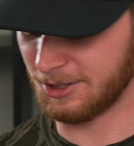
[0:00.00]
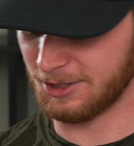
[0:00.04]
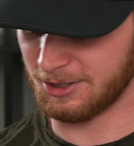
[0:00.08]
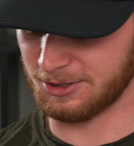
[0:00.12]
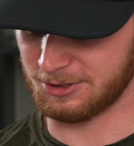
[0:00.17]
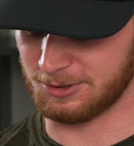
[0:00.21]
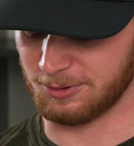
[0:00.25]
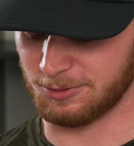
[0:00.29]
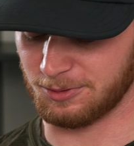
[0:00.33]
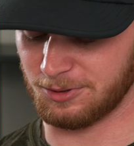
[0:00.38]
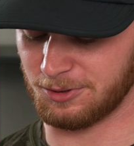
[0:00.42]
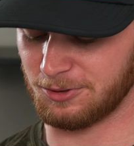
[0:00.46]

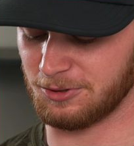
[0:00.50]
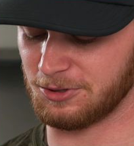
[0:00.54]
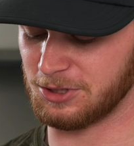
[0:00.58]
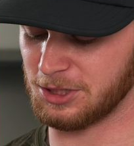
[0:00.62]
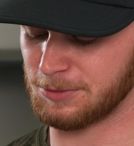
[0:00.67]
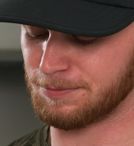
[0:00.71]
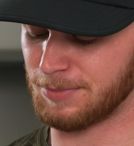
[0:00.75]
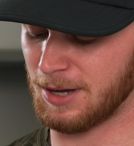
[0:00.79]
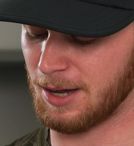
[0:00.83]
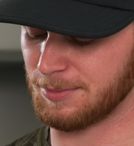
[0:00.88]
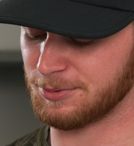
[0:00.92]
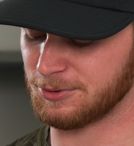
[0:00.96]
So it literally
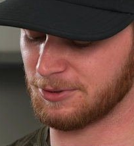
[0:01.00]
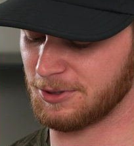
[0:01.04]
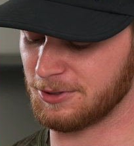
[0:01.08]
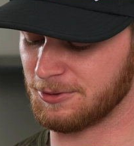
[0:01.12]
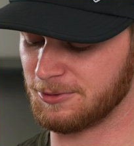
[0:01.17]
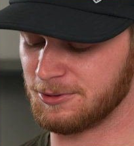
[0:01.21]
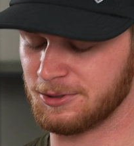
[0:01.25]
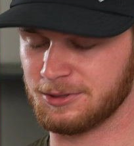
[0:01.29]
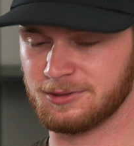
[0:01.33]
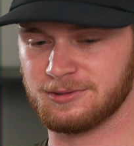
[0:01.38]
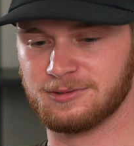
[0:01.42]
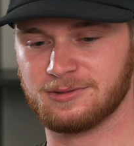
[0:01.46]
just pops right
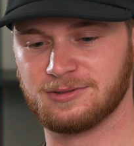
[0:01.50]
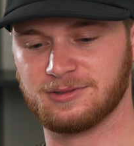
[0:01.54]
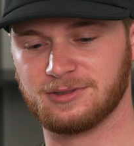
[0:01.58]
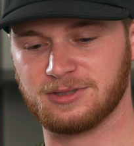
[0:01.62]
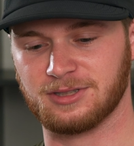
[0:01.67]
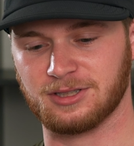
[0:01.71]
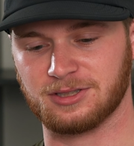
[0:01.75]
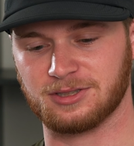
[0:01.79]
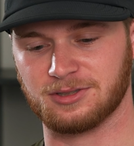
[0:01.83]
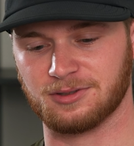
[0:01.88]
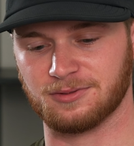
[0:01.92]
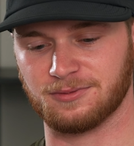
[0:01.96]
on,
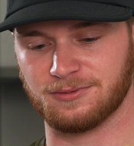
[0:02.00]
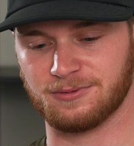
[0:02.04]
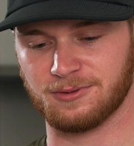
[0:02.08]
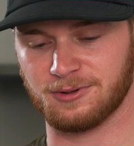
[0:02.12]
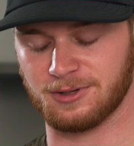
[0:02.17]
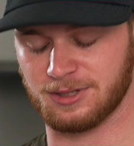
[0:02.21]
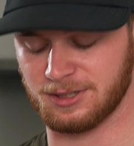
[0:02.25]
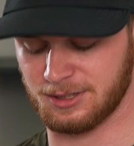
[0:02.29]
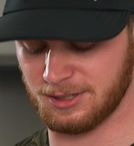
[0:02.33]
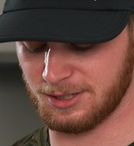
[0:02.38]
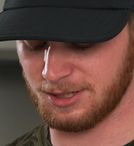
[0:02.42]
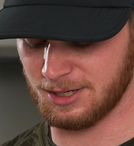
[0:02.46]
sticks to the
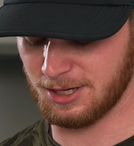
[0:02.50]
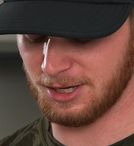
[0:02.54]
front,